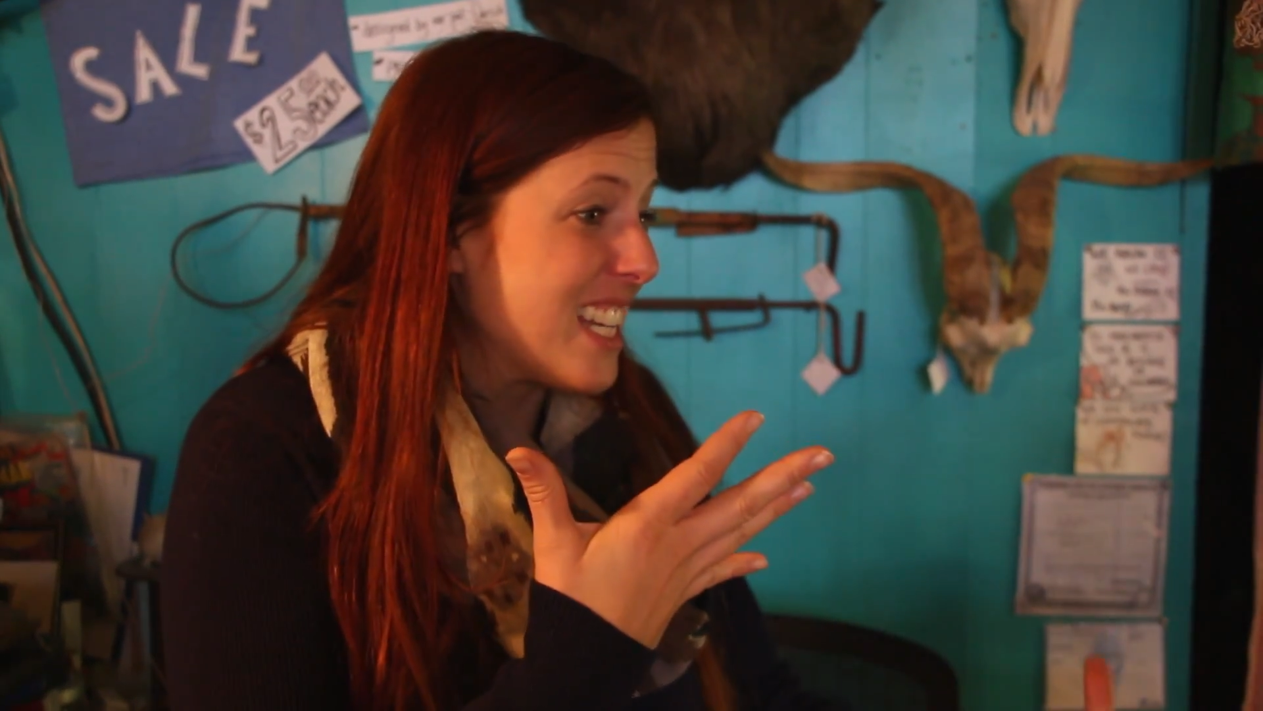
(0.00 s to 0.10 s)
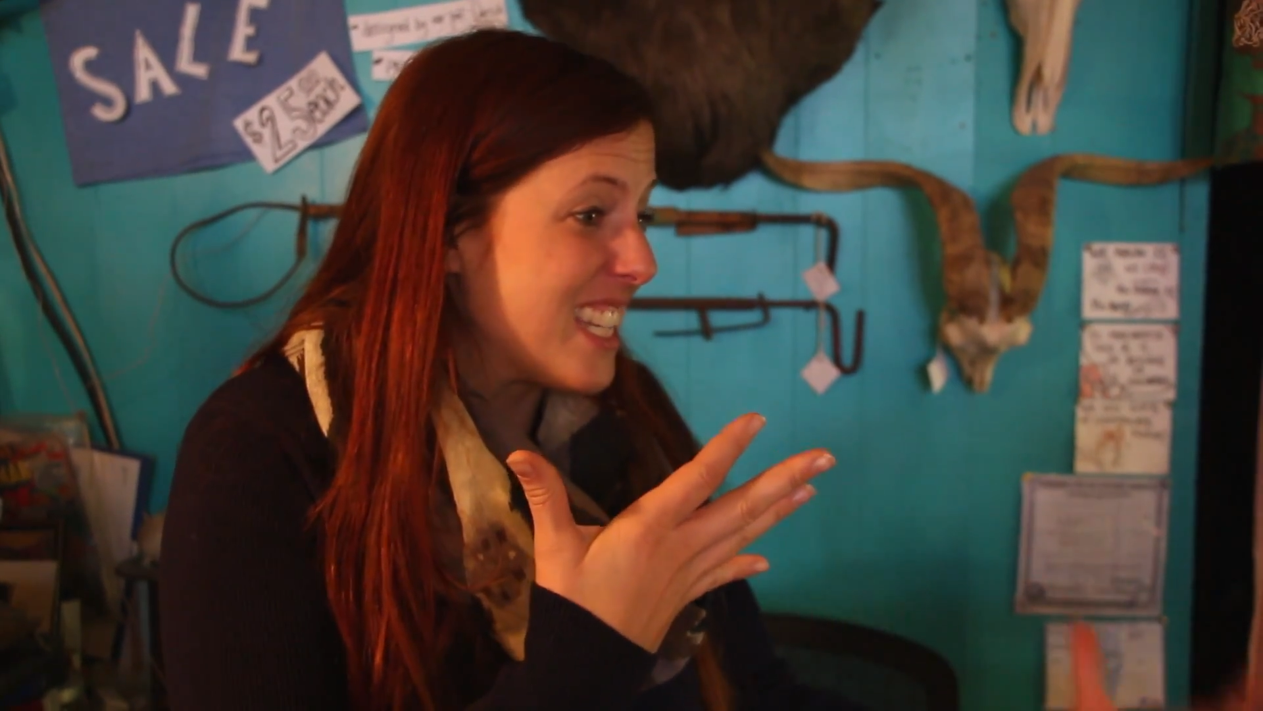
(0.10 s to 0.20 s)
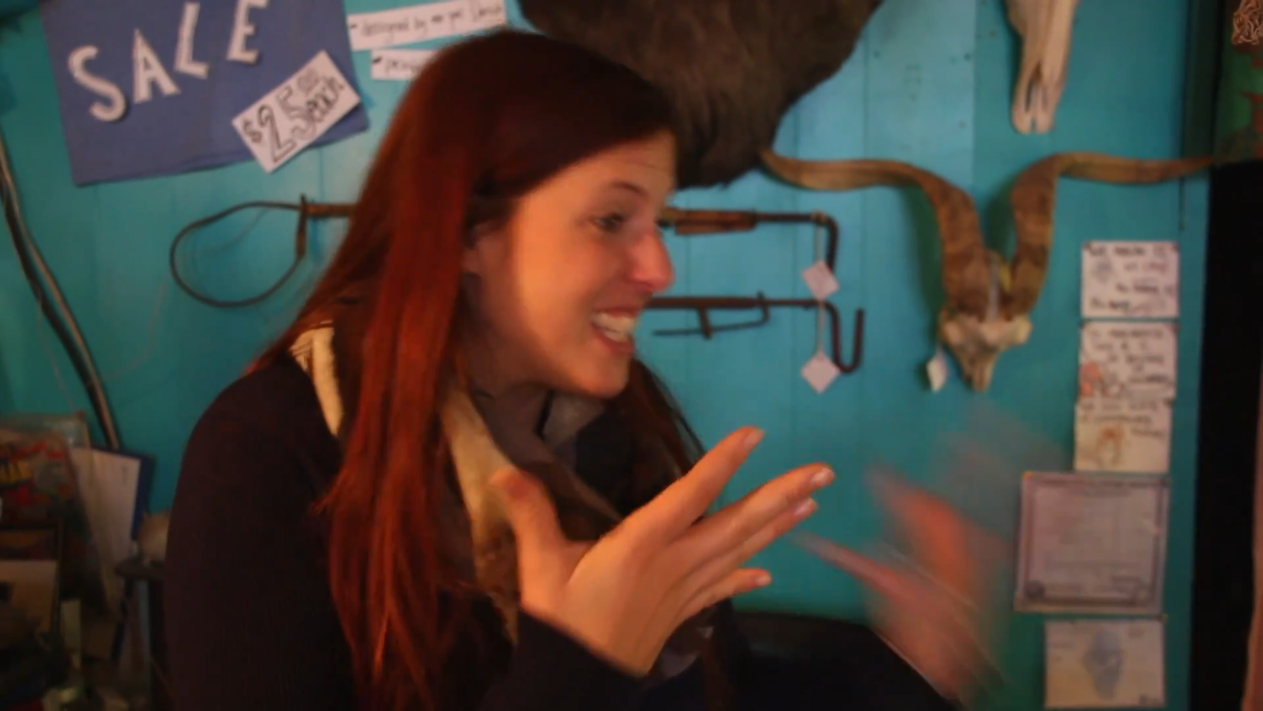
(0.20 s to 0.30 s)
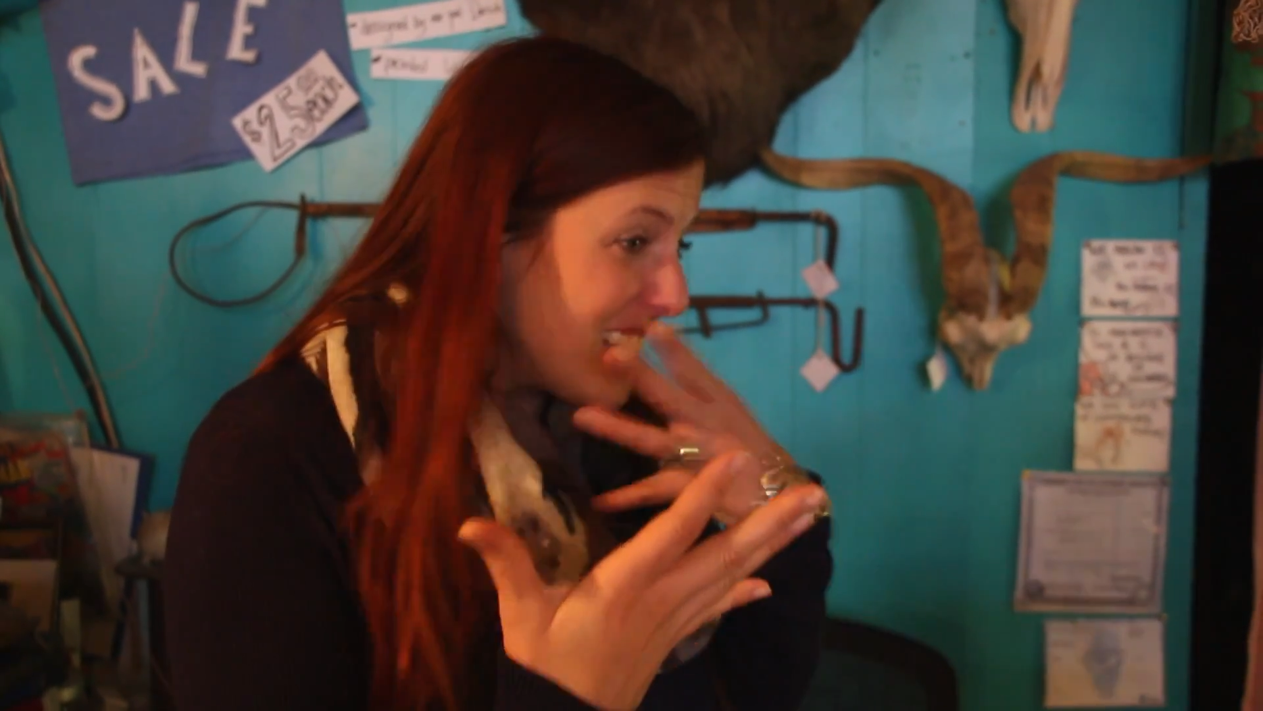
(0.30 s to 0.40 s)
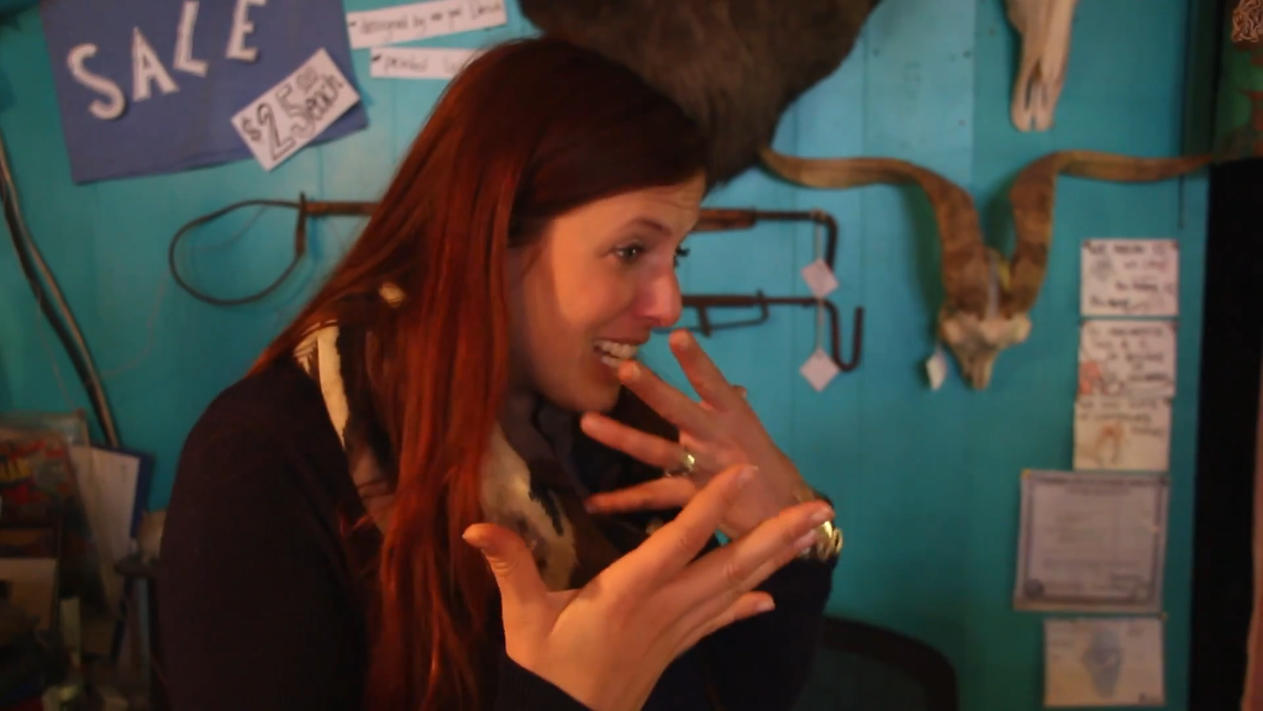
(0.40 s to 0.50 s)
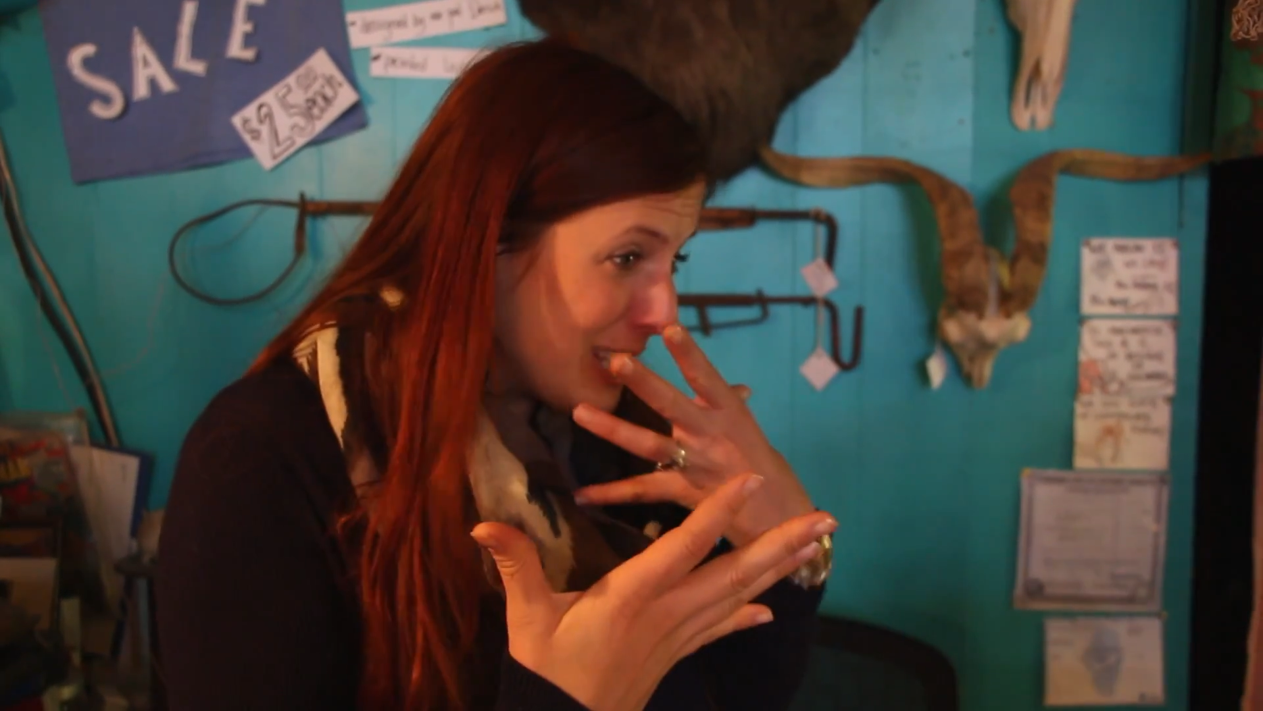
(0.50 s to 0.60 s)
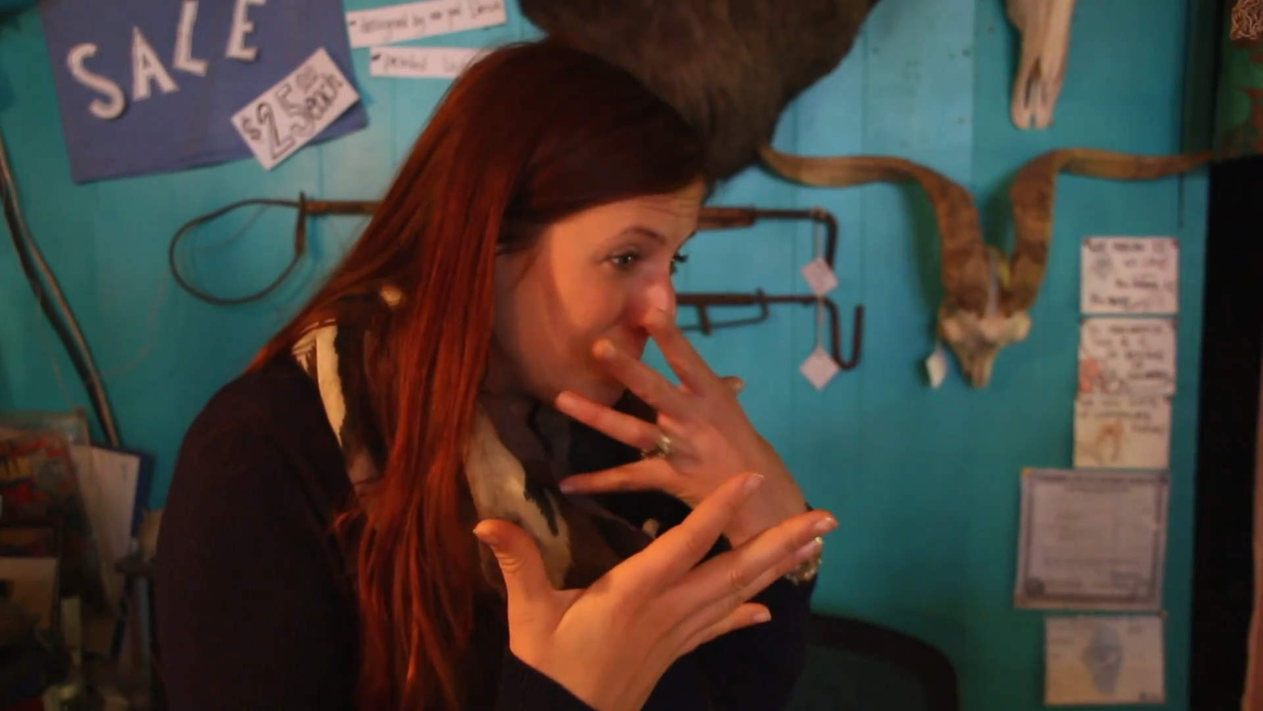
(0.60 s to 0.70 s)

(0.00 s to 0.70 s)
and sticks